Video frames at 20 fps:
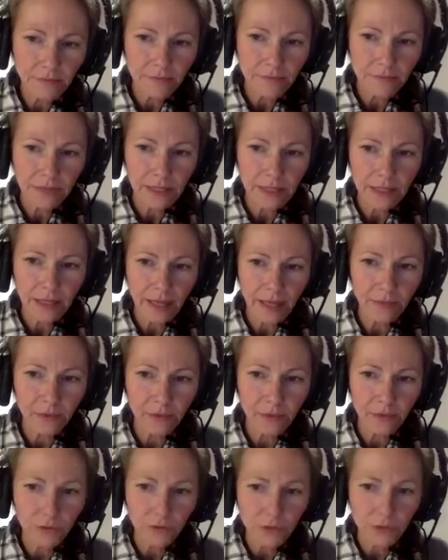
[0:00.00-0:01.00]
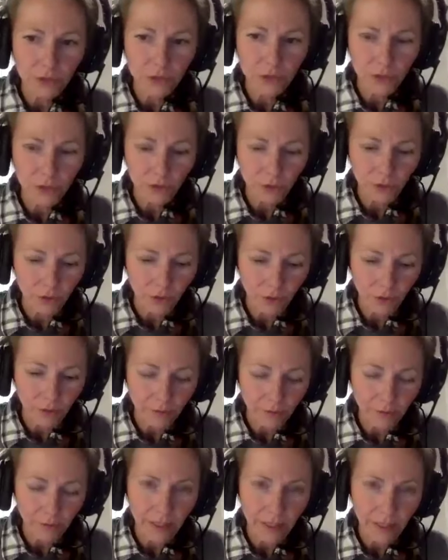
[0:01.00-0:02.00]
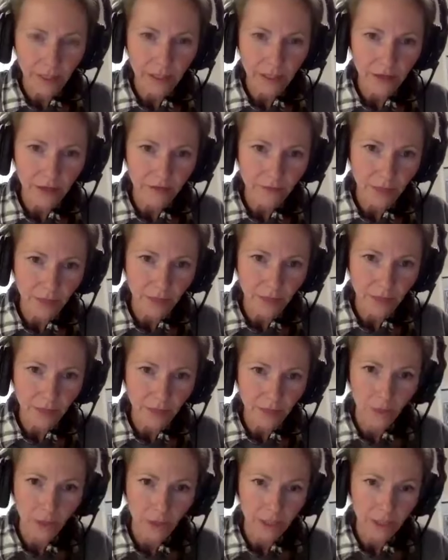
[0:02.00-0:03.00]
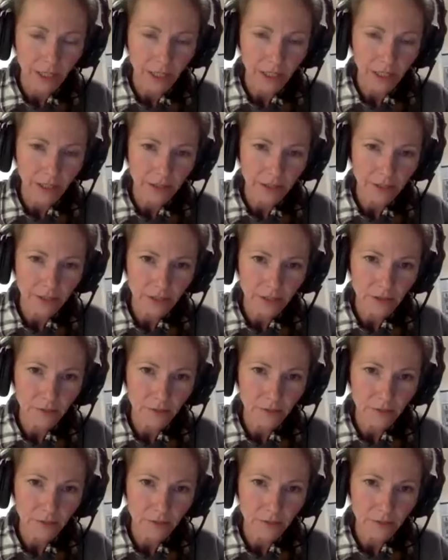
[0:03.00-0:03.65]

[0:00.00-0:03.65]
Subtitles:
being able to make enough money at the market